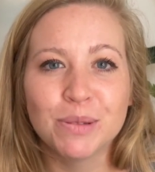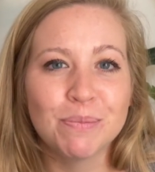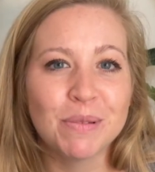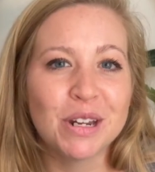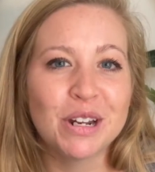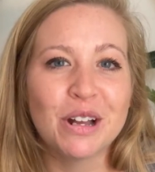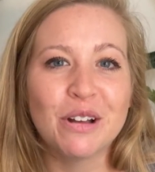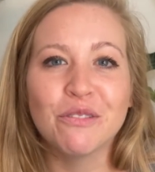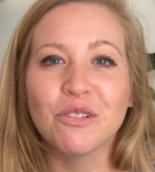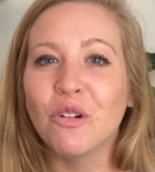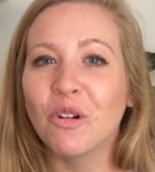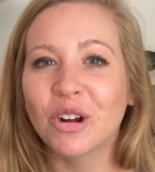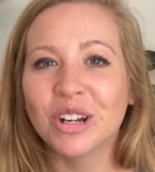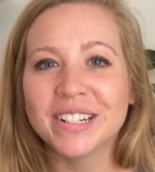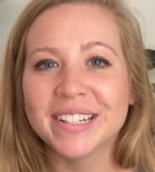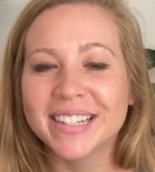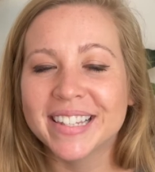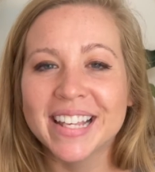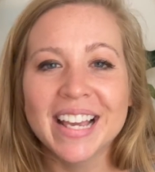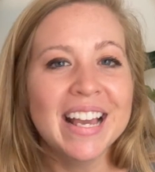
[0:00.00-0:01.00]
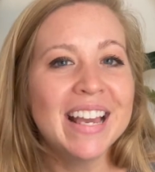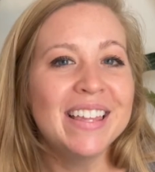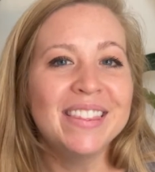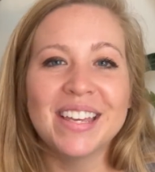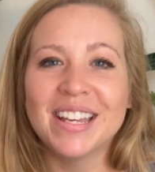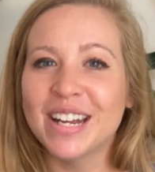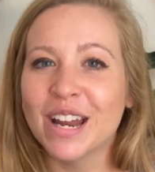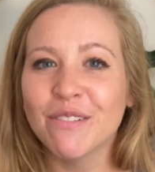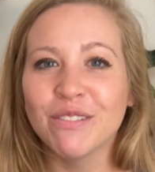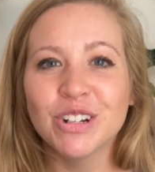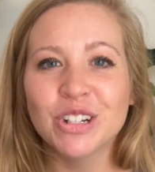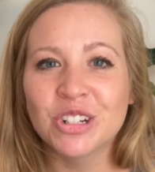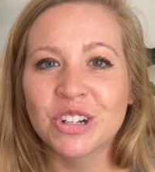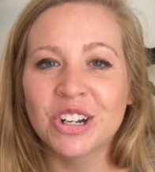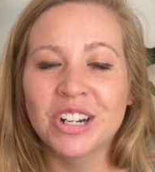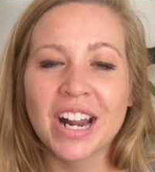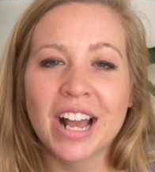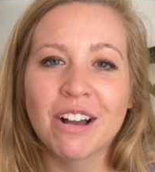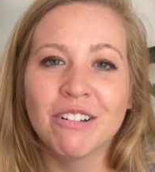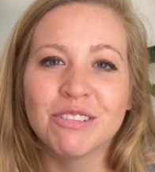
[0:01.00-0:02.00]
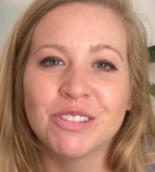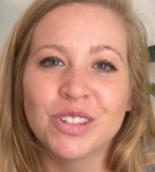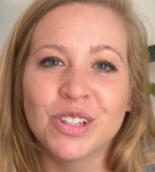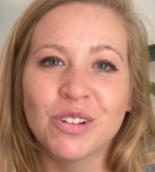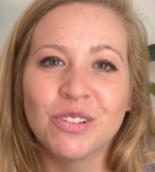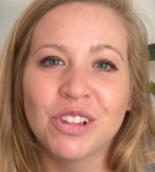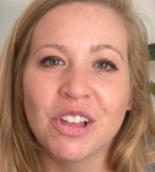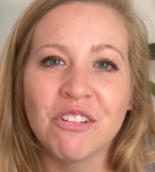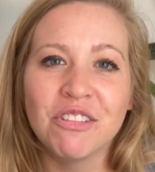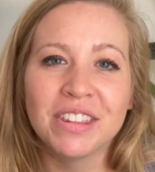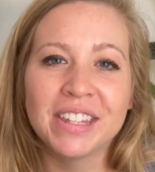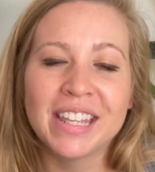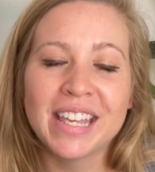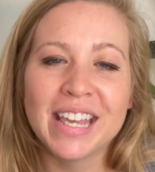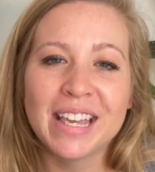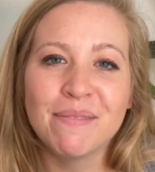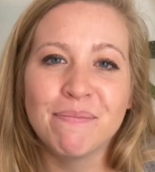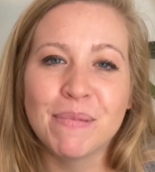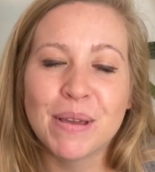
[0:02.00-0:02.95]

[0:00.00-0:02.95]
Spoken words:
But of course, they never turn out so lonely.